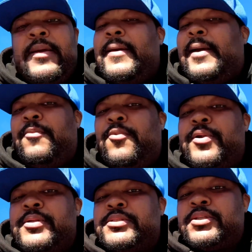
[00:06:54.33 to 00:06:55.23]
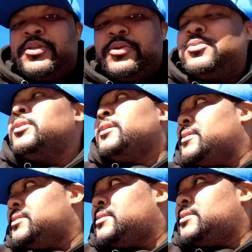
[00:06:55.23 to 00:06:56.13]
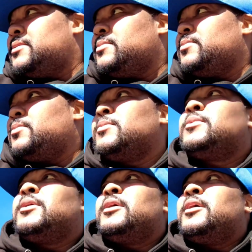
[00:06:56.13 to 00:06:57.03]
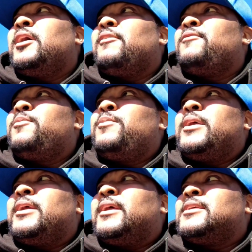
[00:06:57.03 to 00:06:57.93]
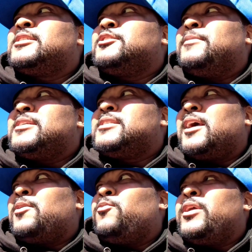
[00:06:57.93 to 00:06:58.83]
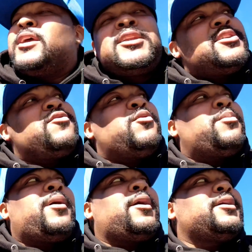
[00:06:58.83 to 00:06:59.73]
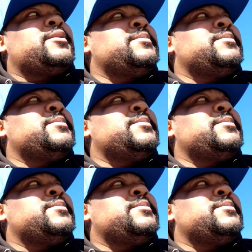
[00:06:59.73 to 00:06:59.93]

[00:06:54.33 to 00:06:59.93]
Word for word: I'm wanting to do this every weekend. This is my second weekend in a different park,